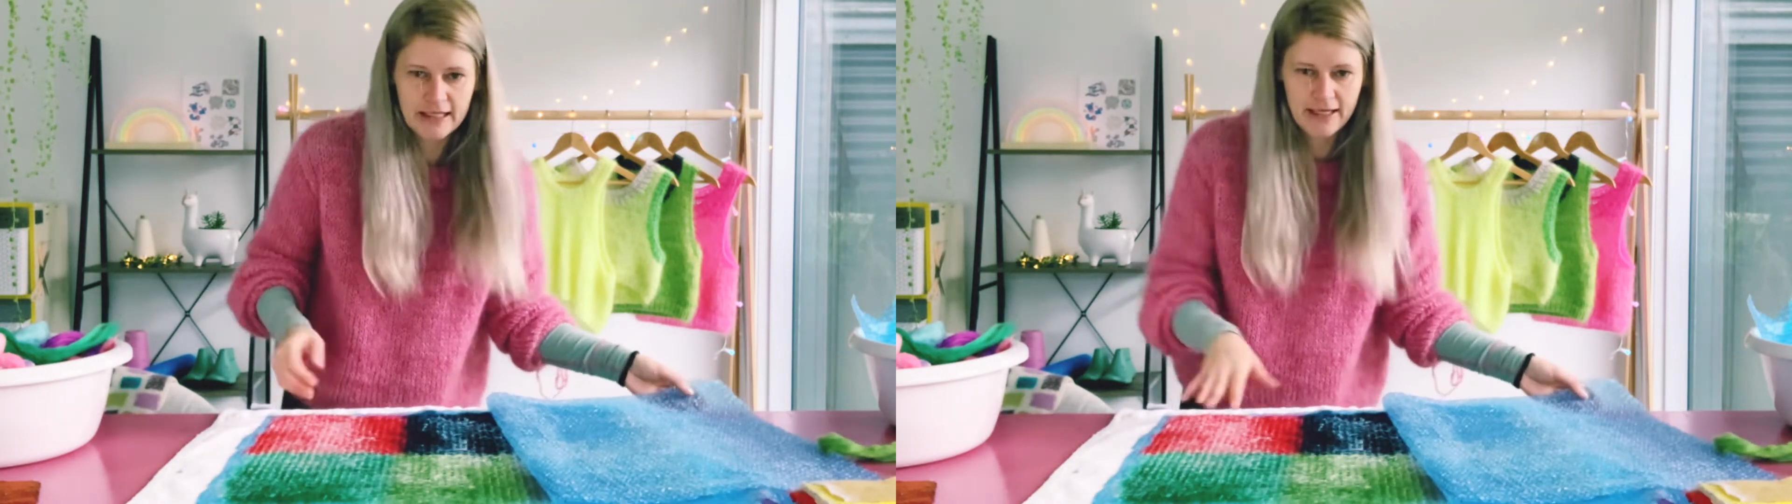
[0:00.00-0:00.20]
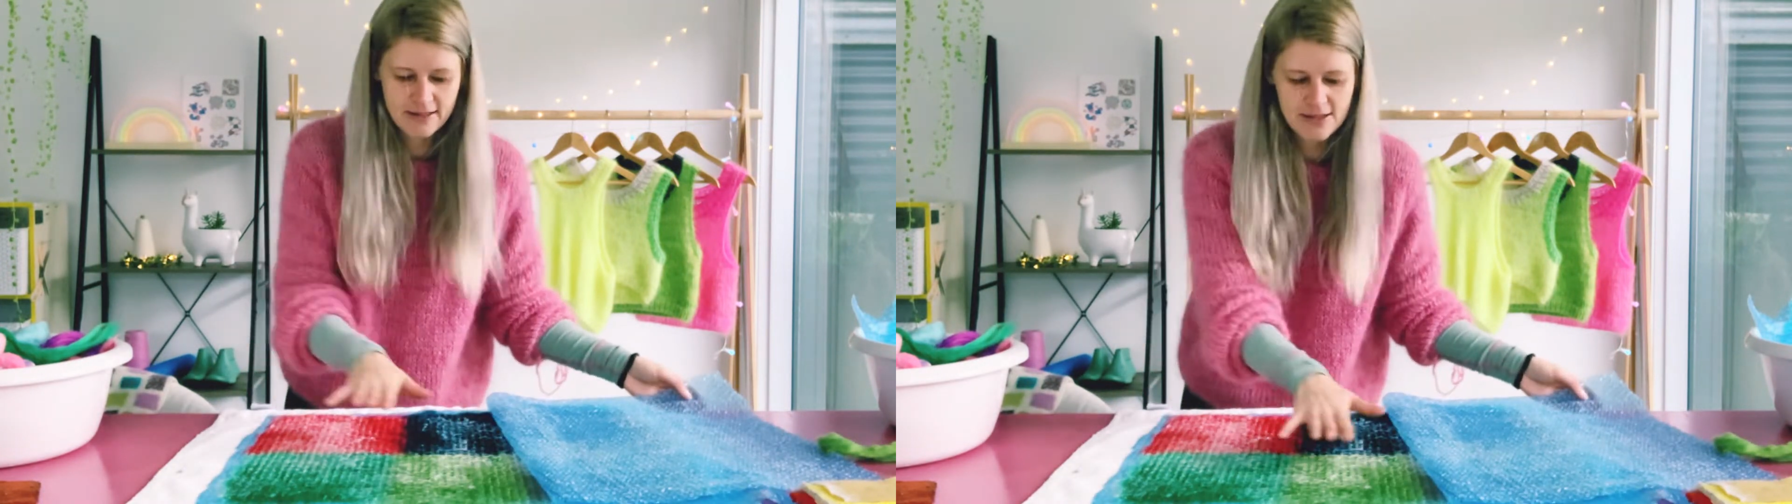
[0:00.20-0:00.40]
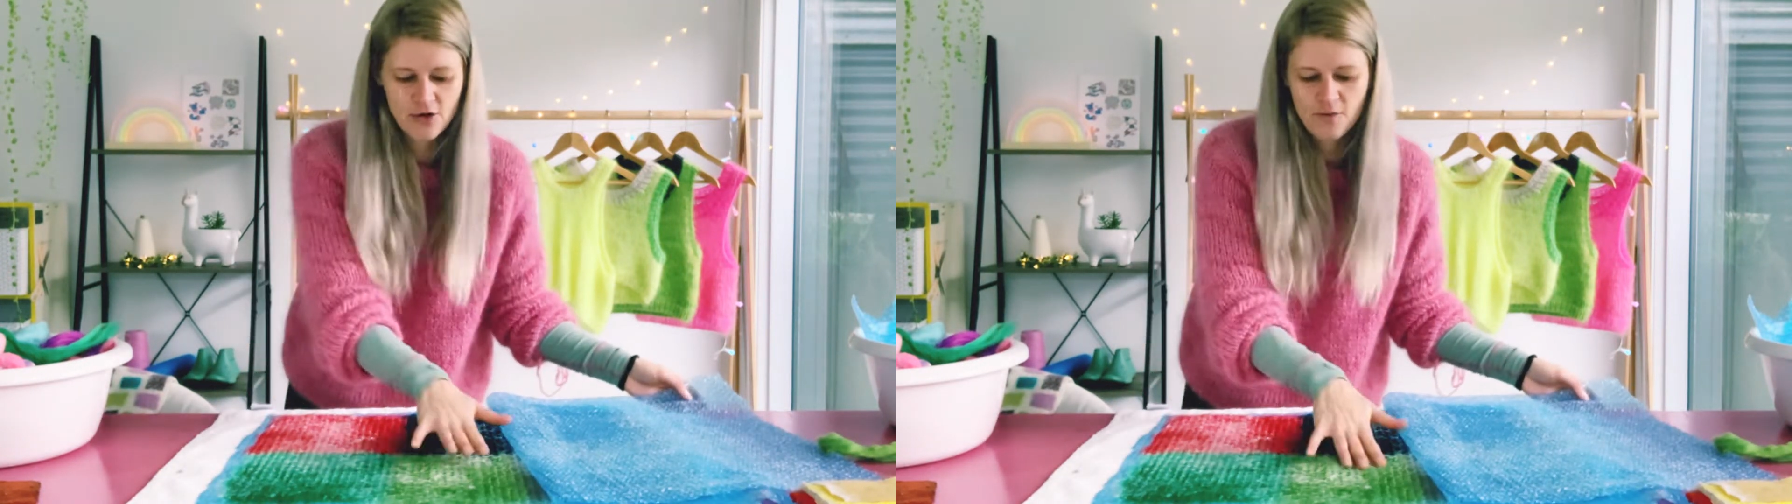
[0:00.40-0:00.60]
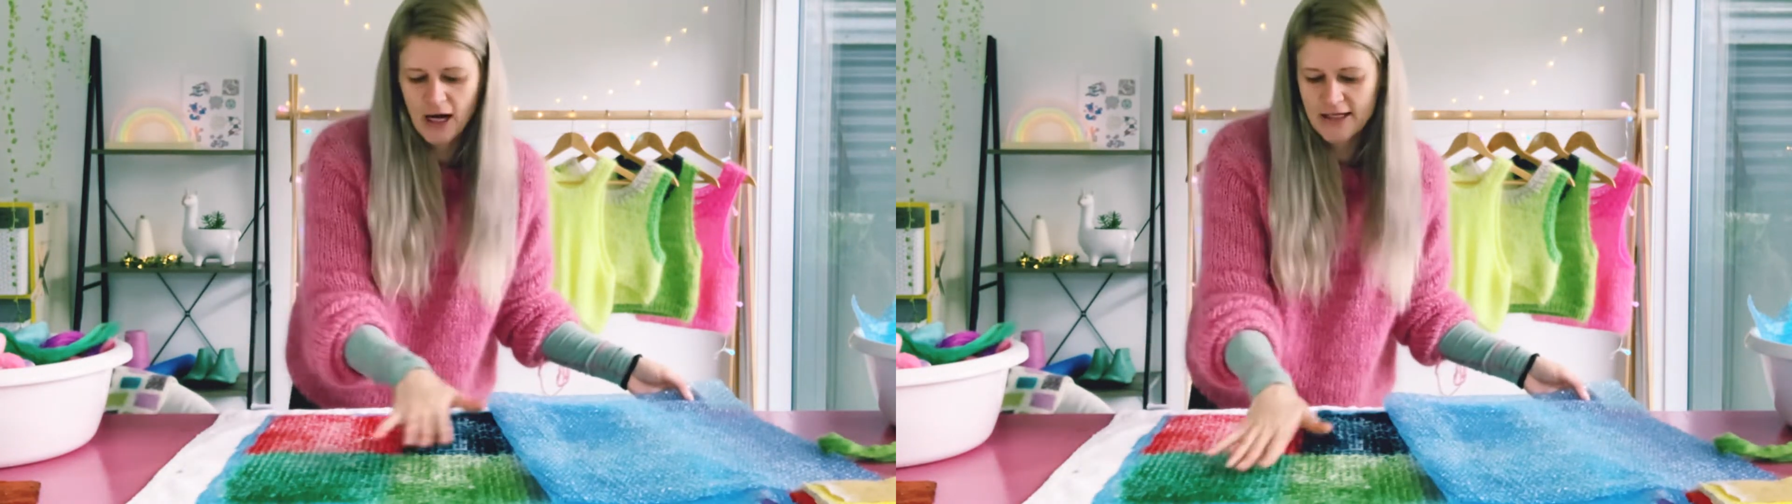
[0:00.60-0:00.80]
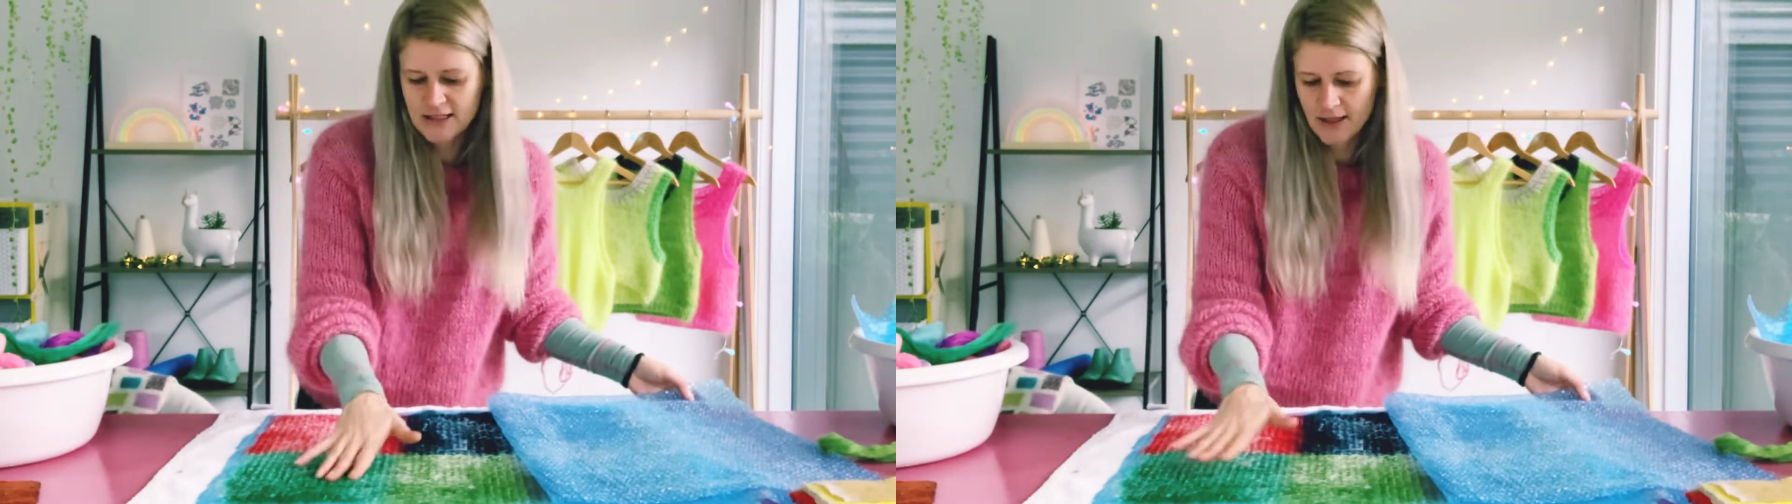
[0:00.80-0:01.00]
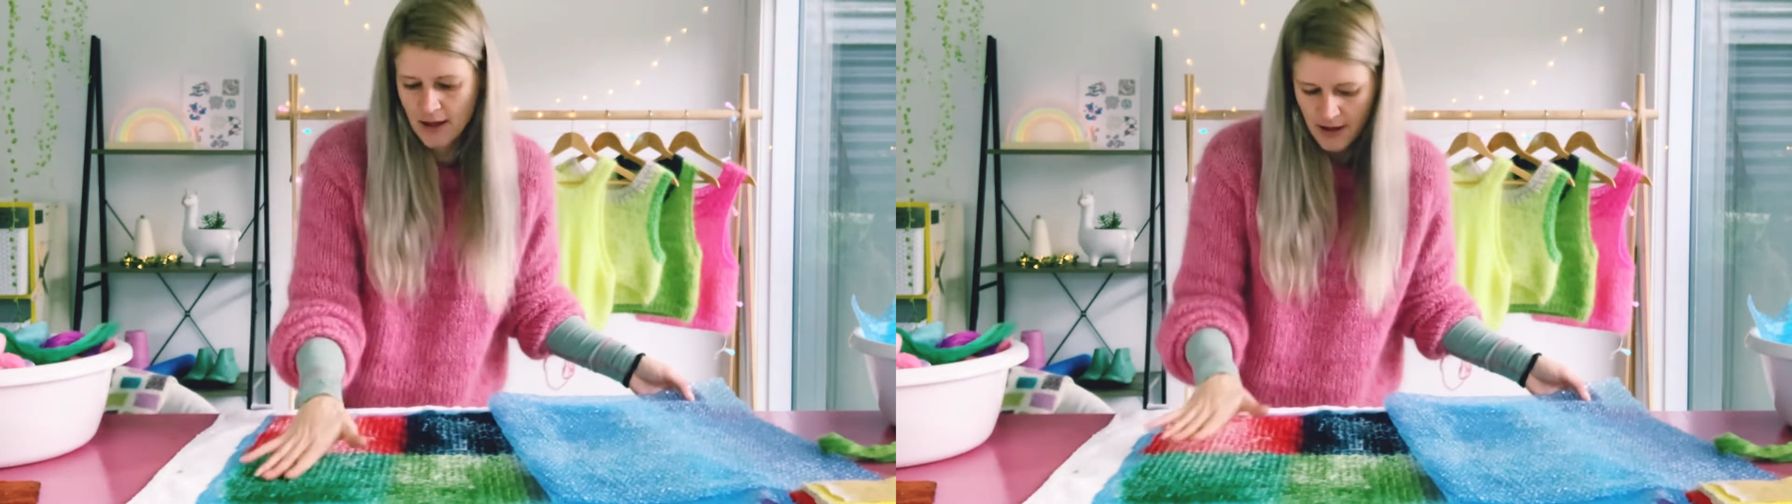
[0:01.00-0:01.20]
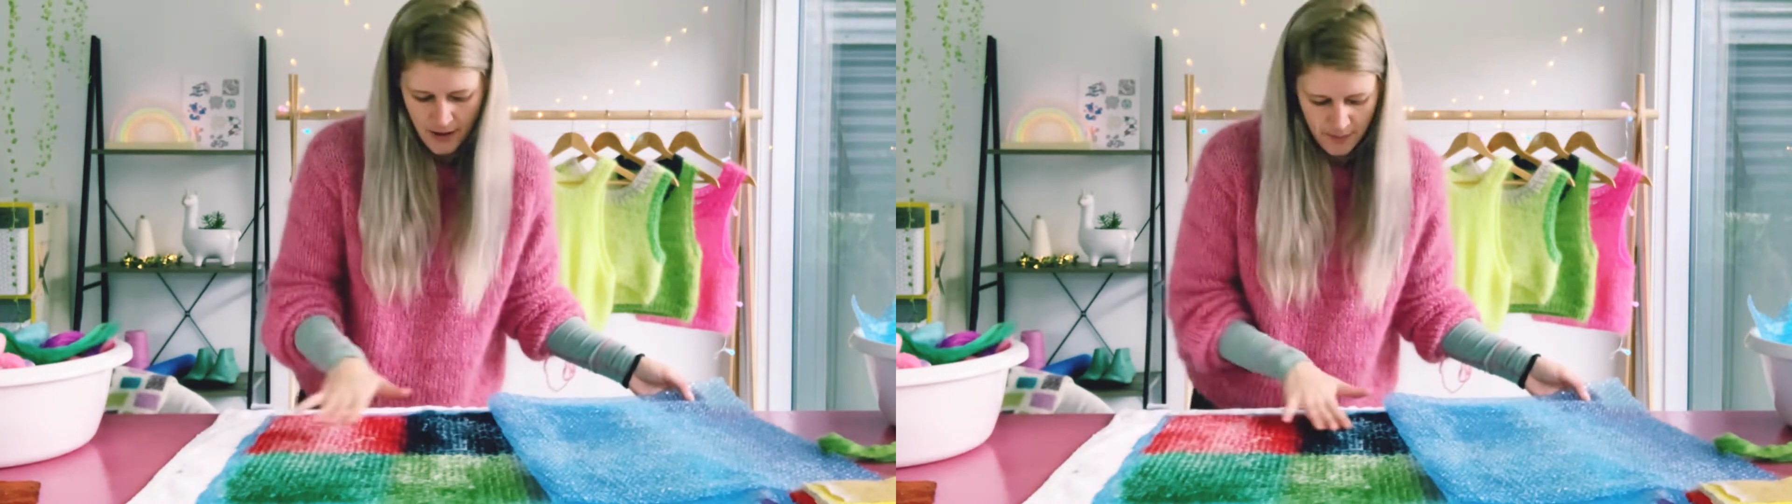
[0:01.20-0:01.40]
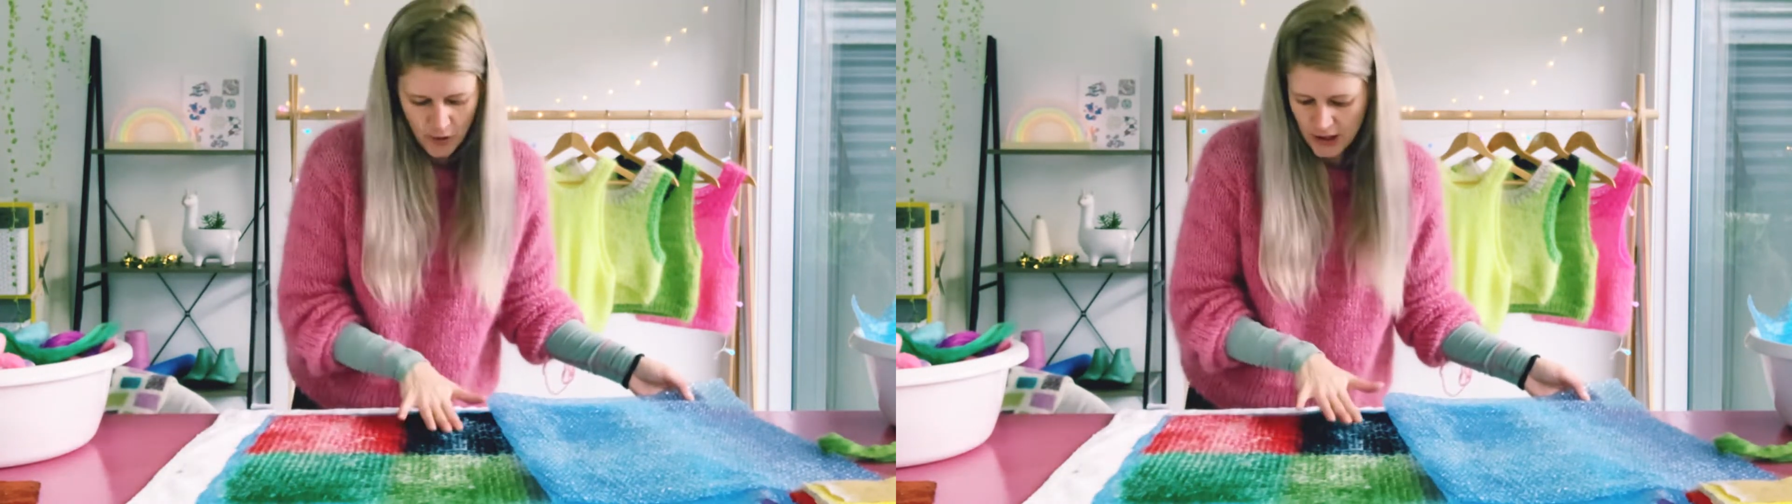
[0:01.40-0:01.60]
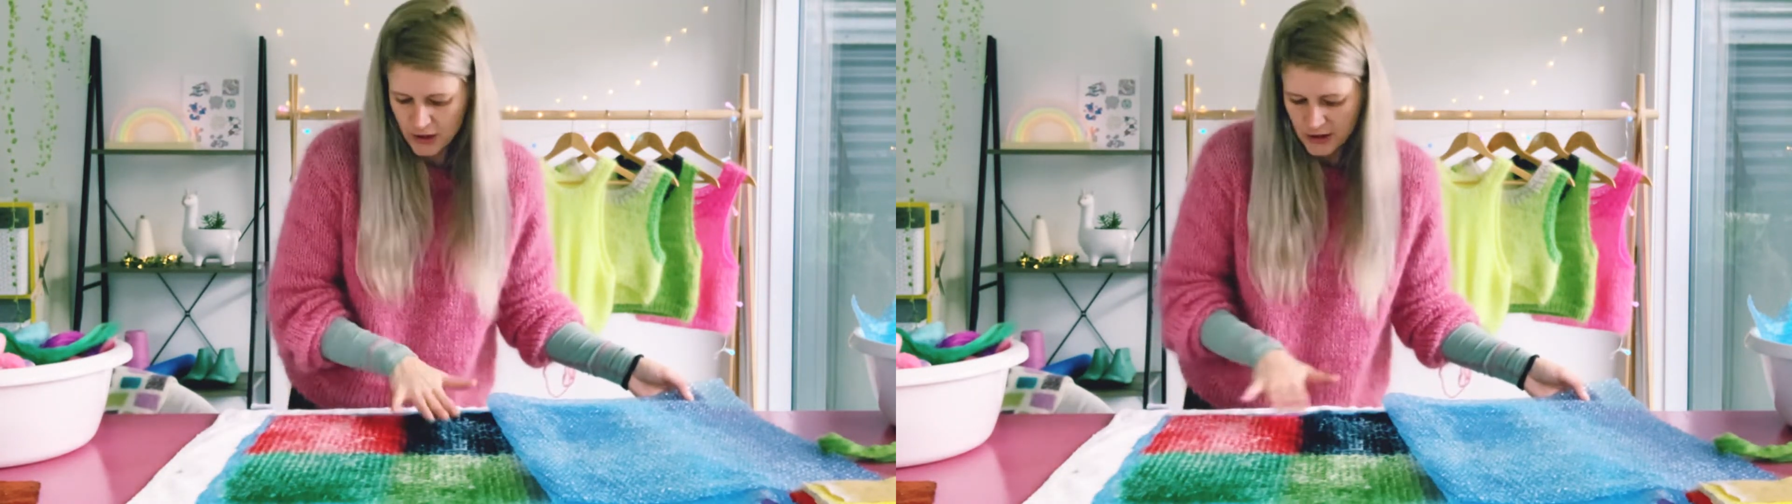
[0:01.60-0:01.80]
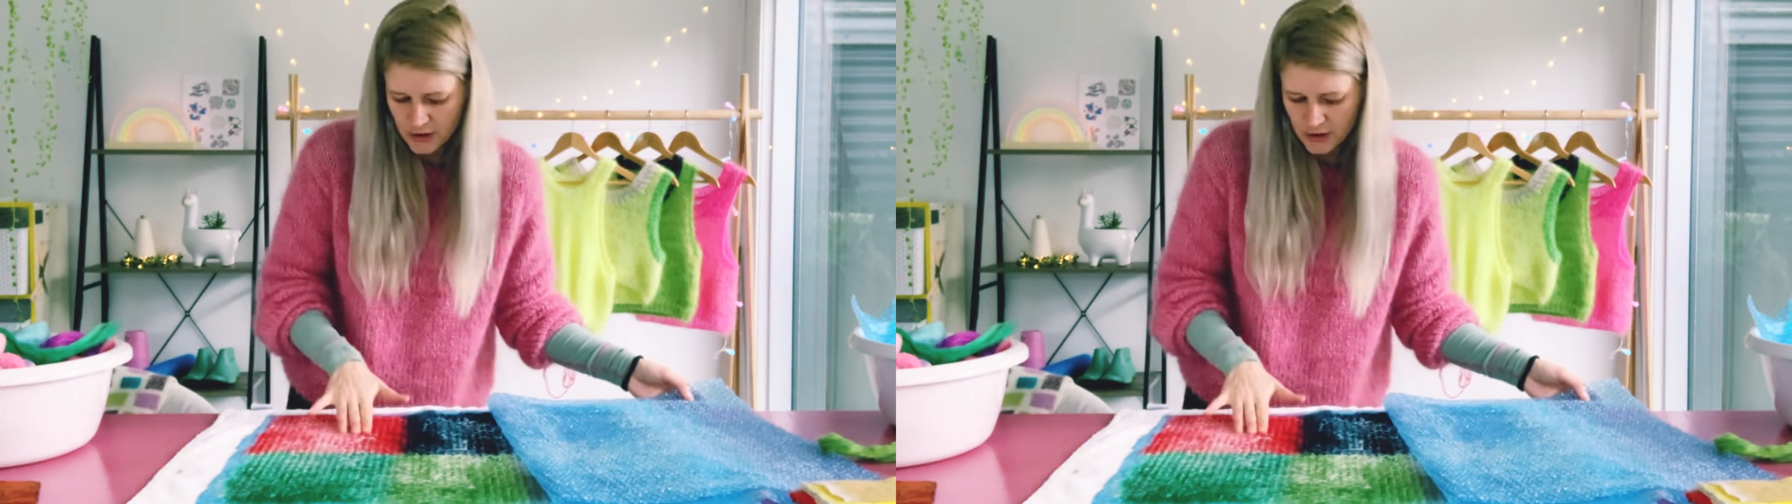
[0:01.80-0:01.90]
and so mine's pretty good.